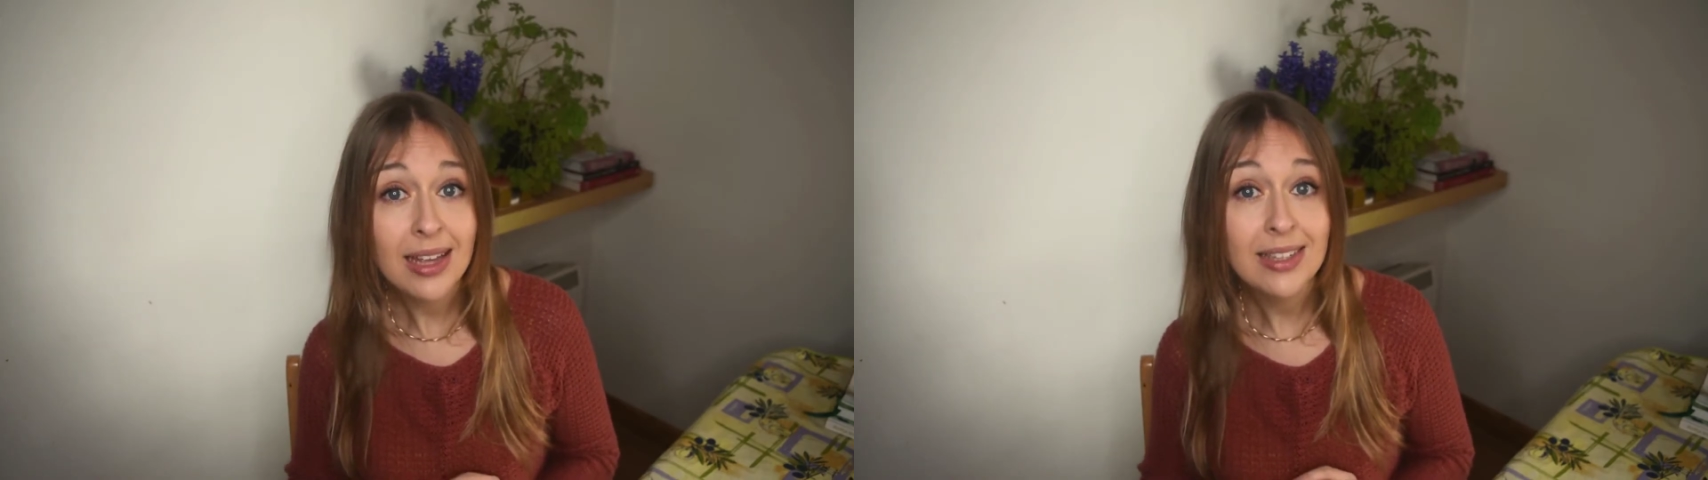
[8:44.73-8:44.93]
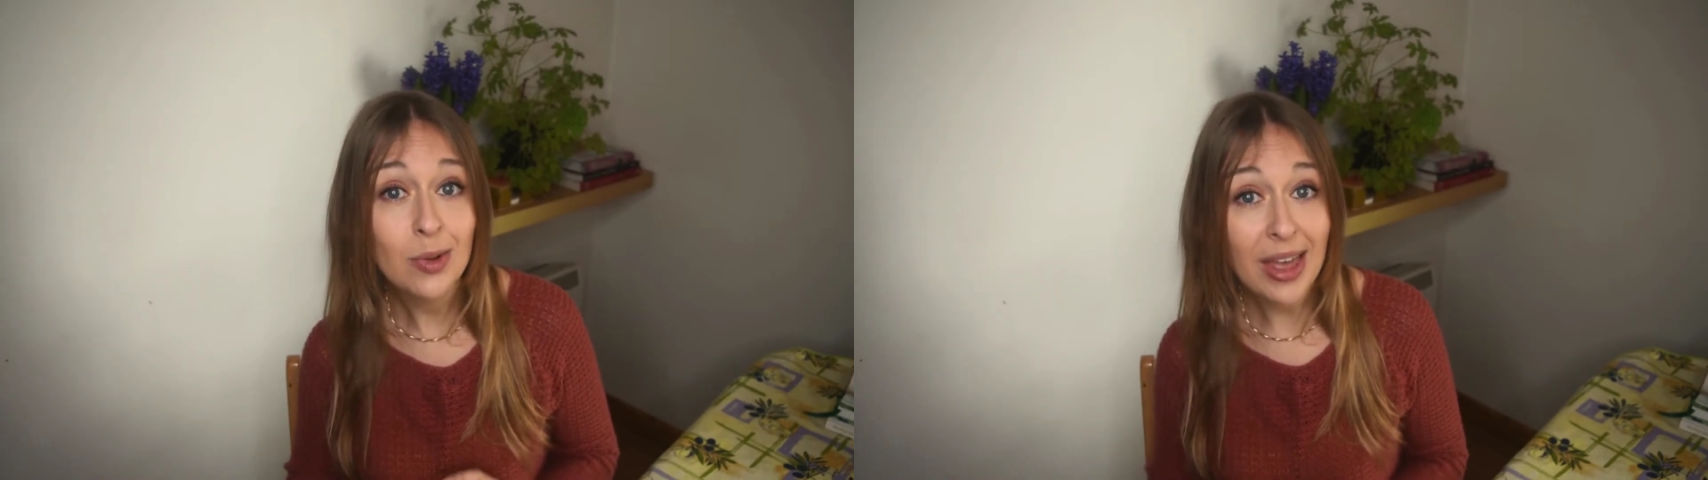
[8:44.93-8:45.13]

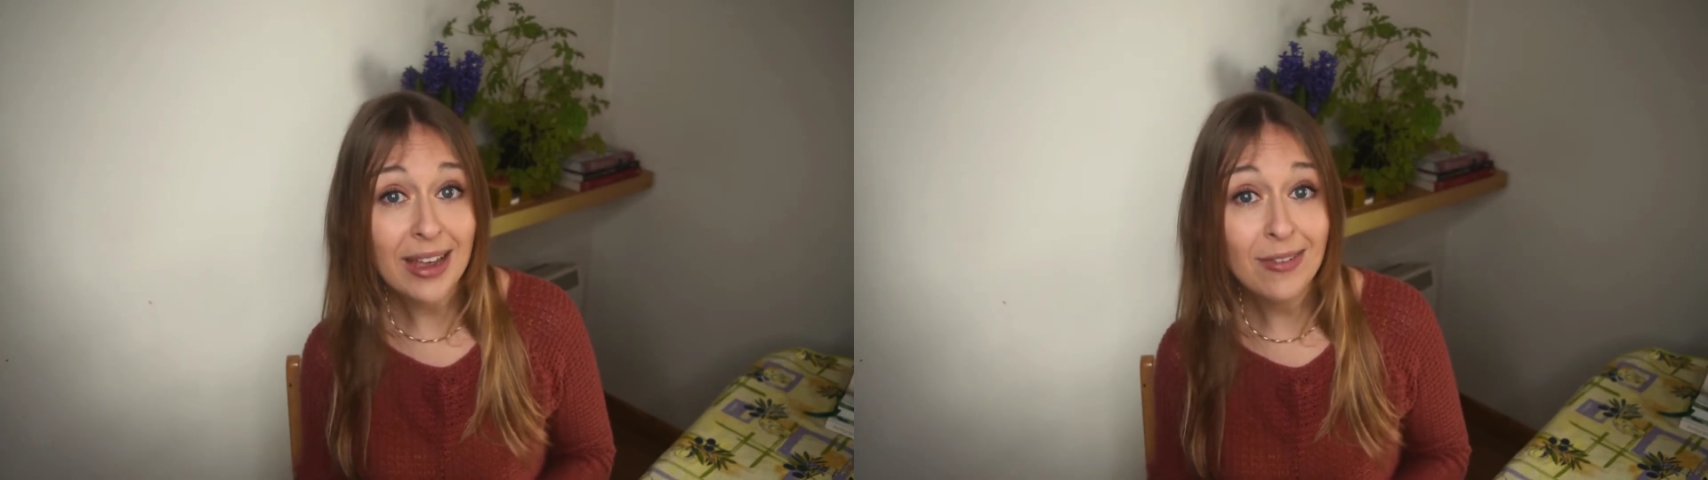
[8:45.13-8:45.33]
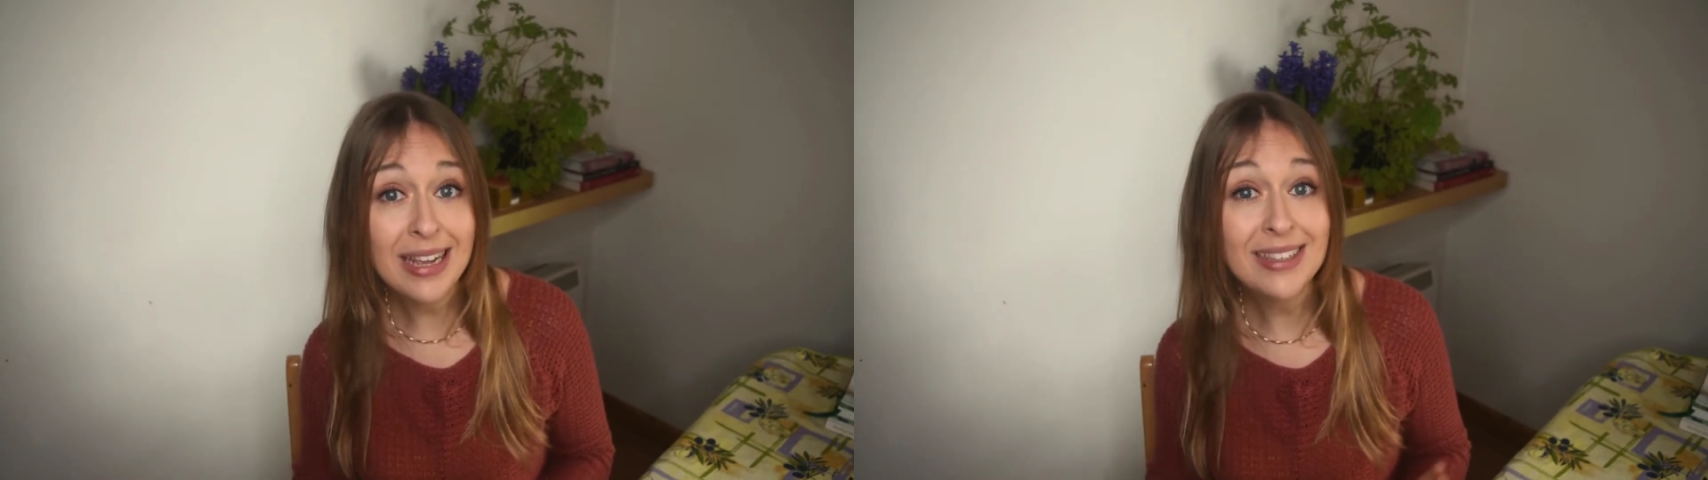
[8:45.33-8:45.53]
So
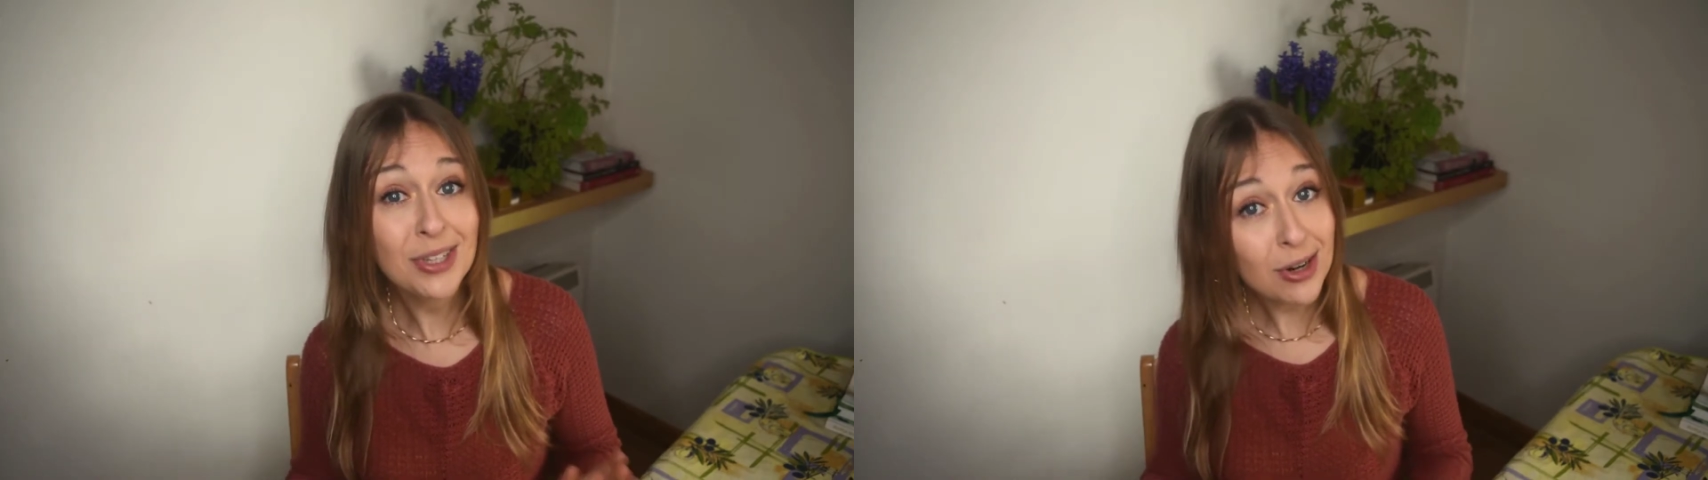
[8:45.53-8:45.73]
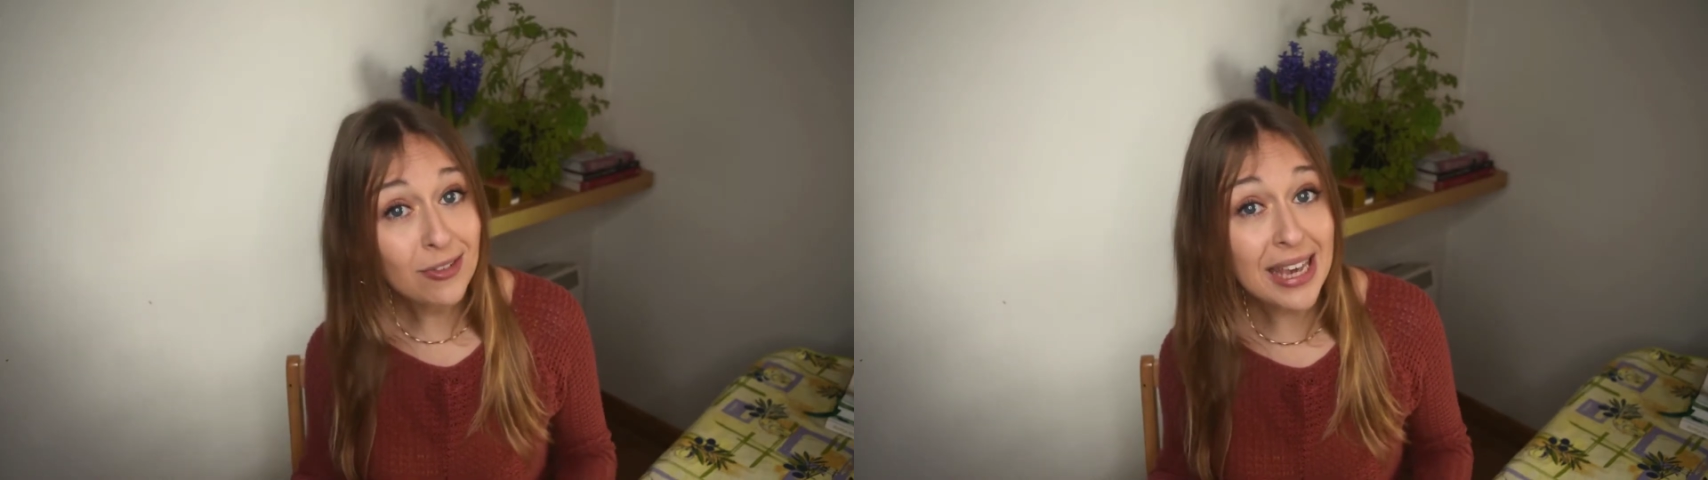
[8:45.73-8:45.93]
thankfully,
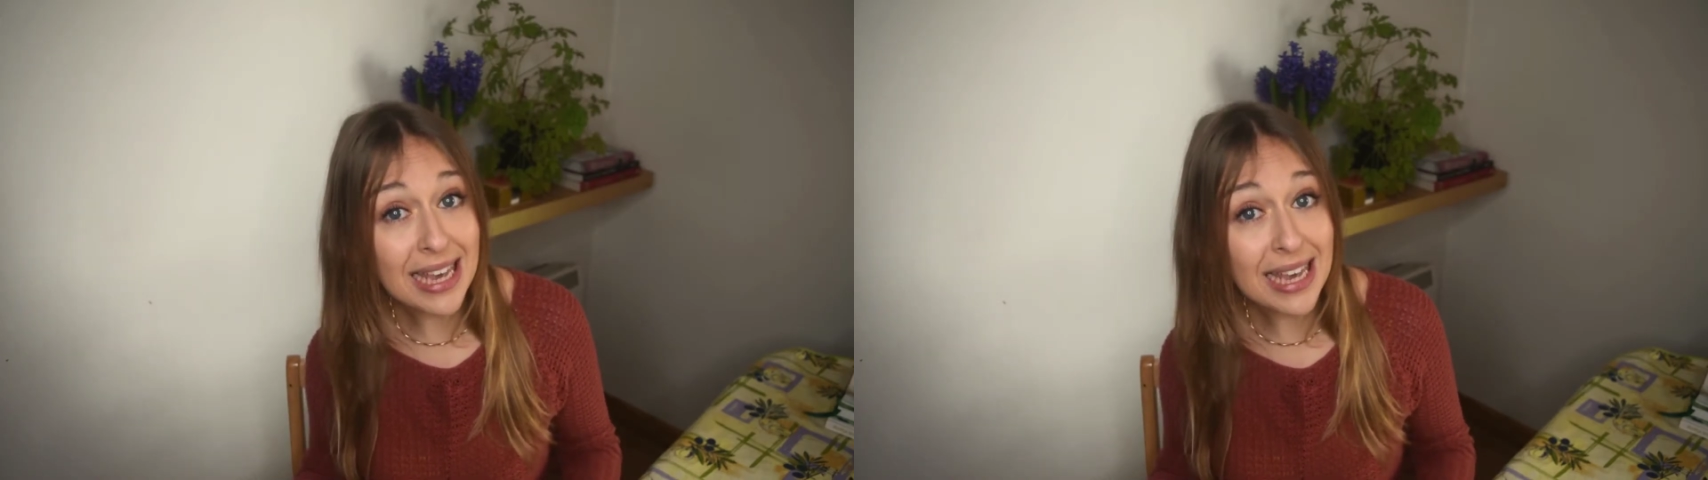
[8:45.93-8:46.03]
scurvy